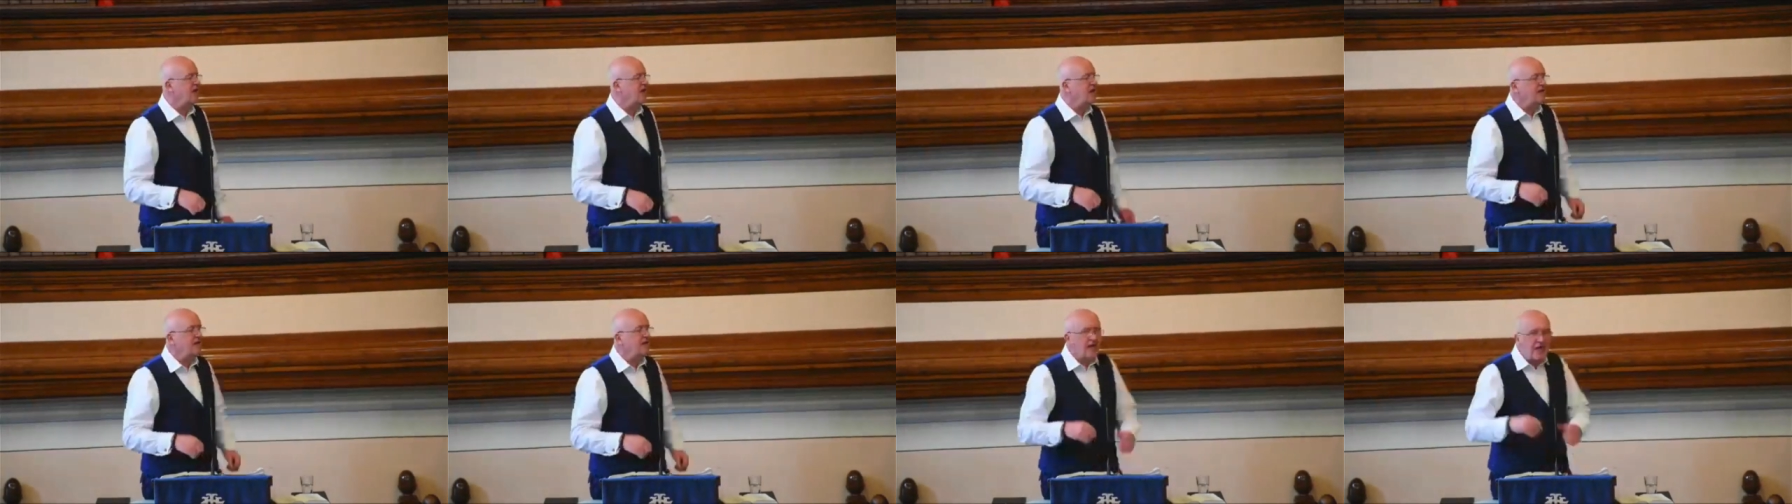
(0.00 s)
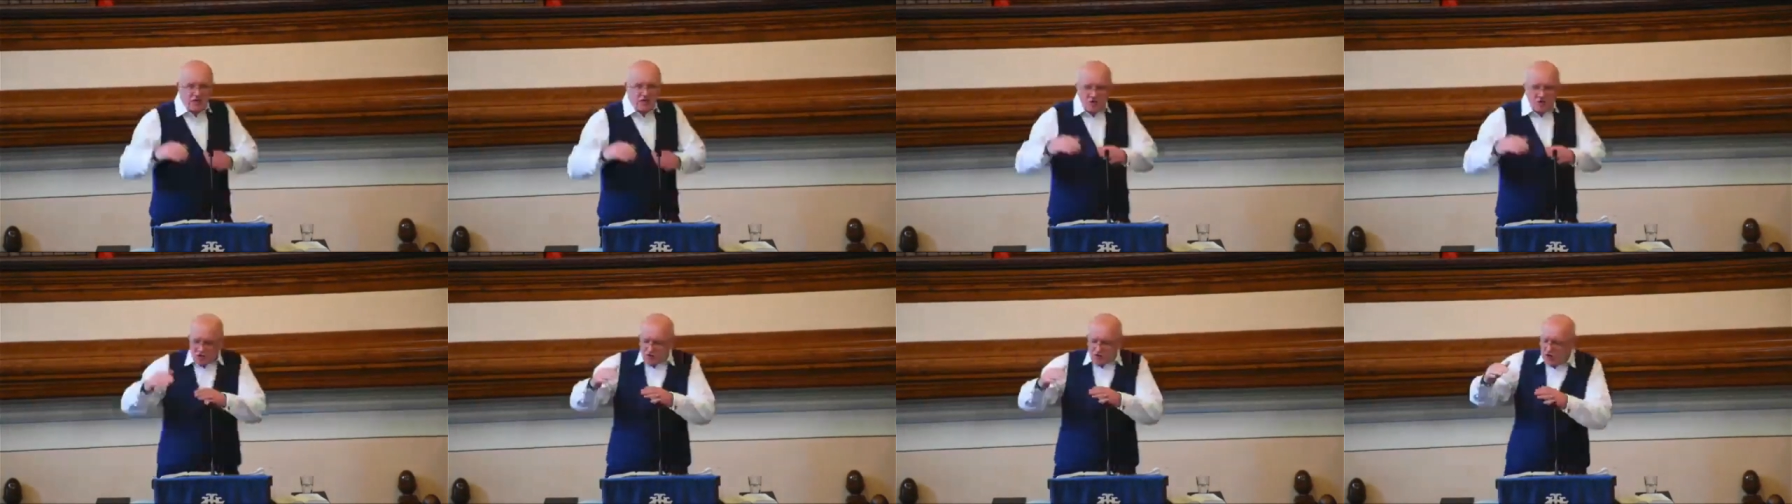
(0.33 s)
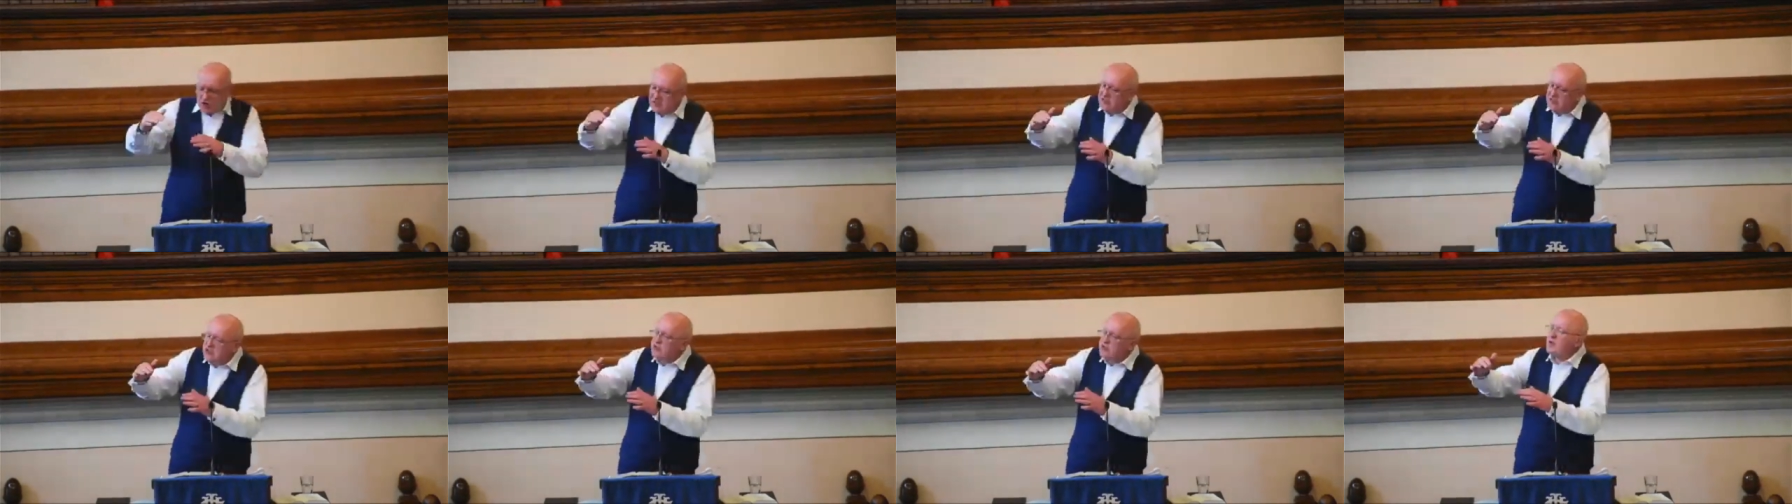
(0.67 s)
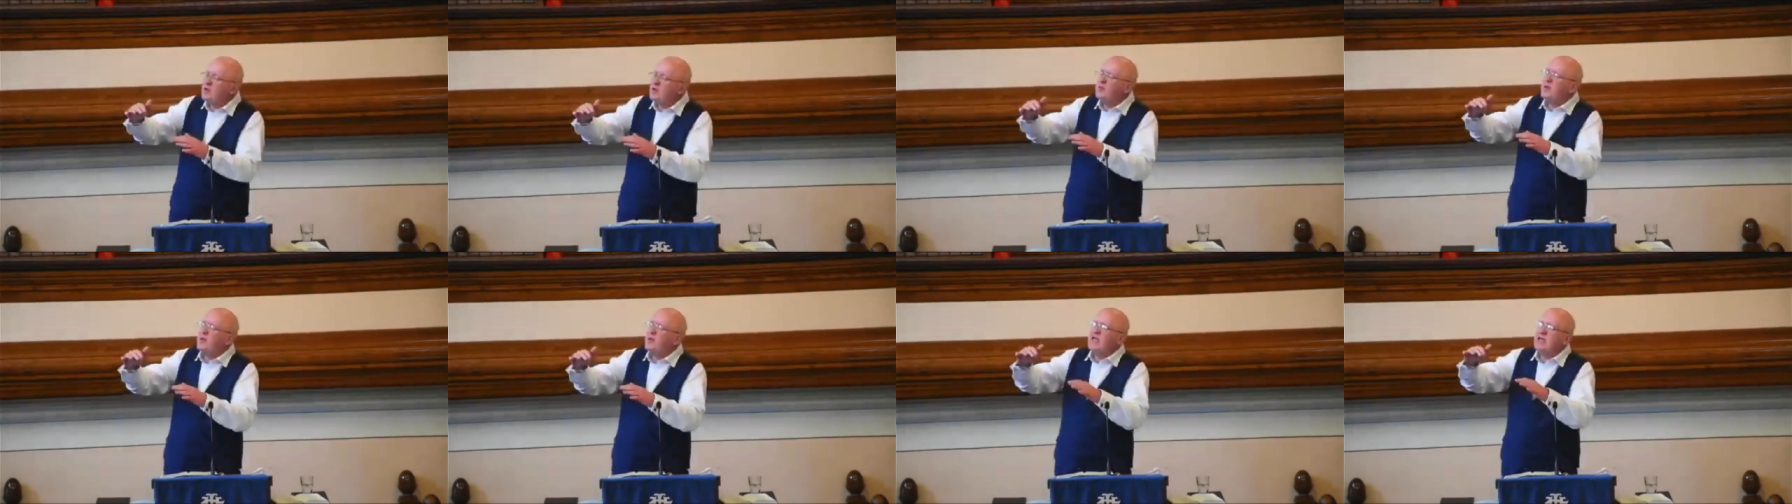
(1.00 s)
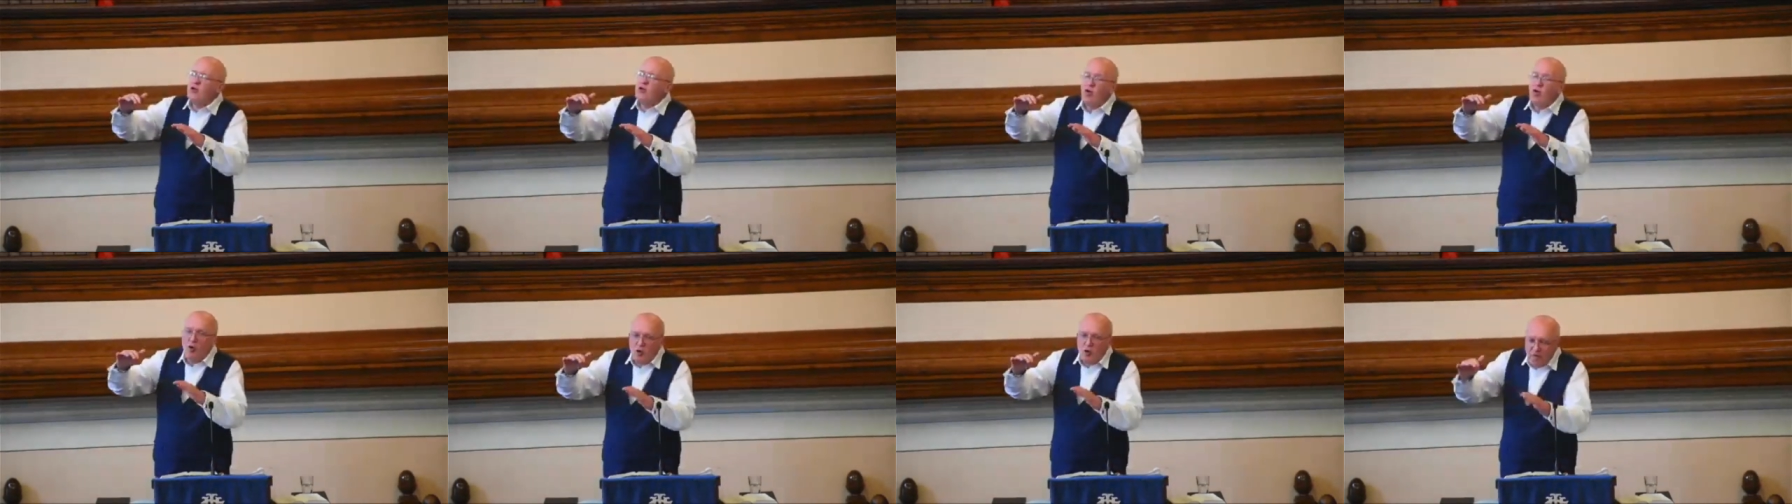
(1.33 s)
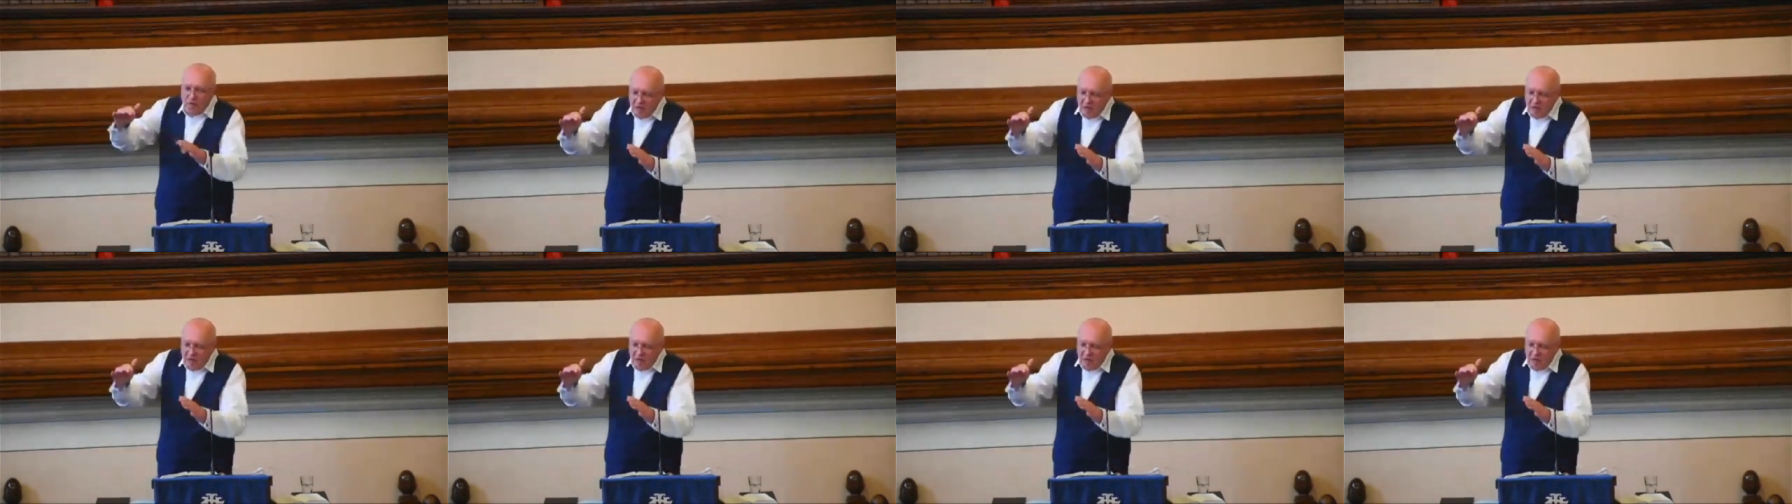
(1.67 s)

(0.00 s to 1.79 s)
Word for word: Their trust will be in all their